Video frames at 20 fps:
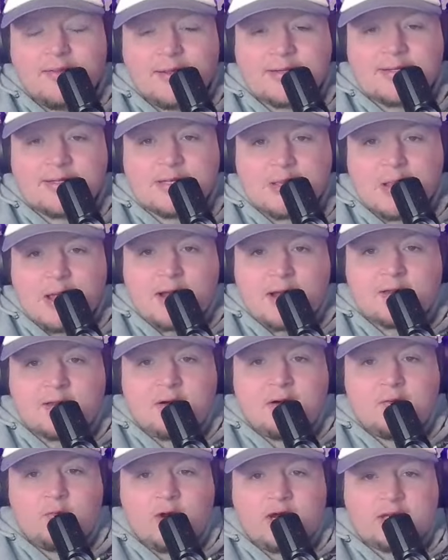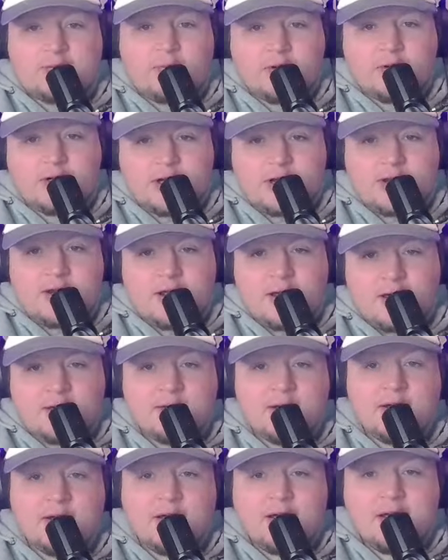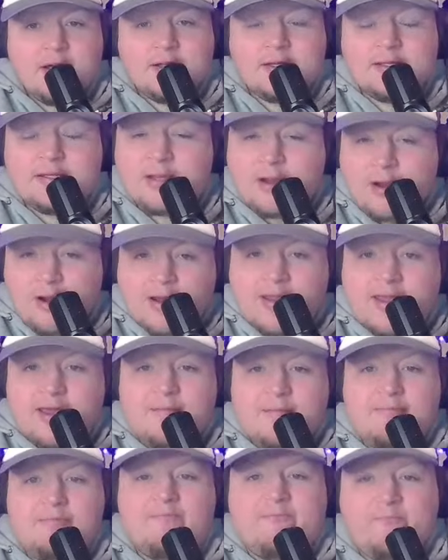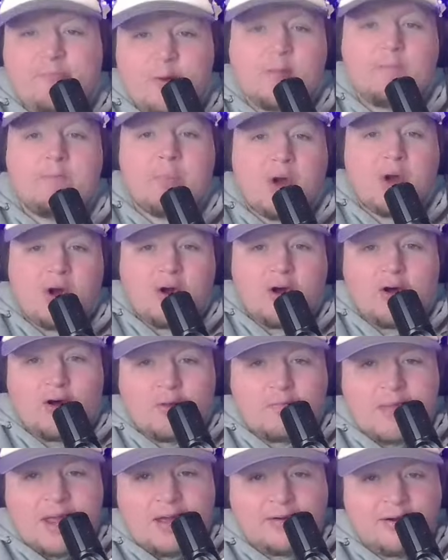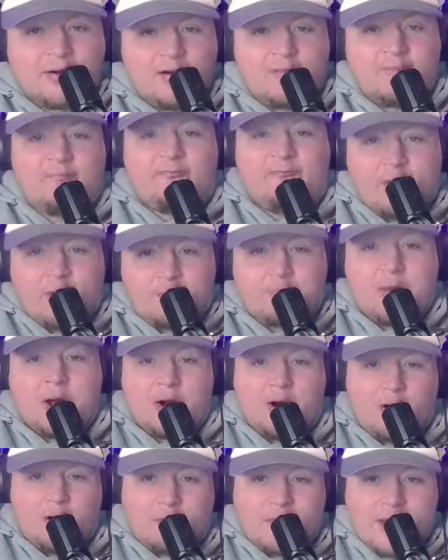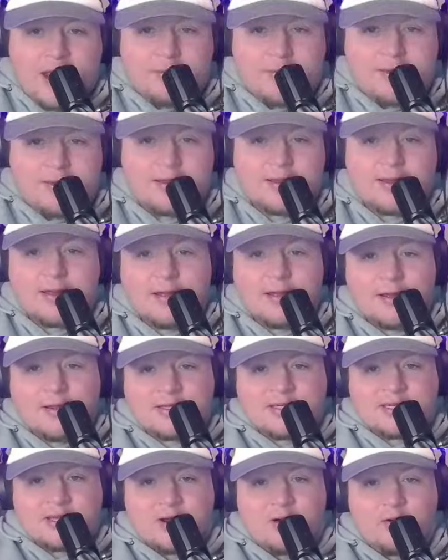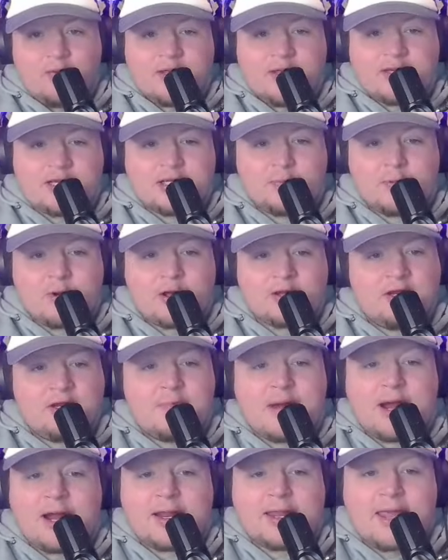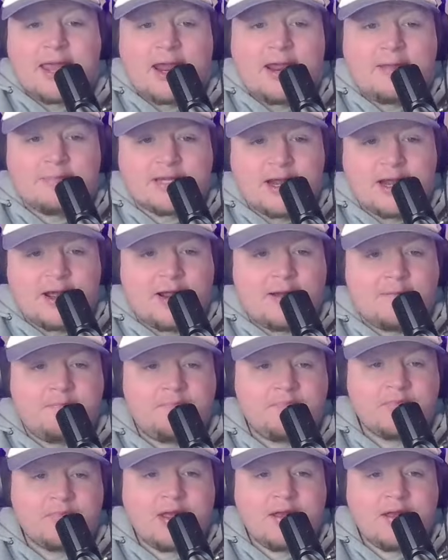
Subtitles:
This is Locked On West Virginia, talking football, Mountaineer football, baby. So this is brought to you by Game Time.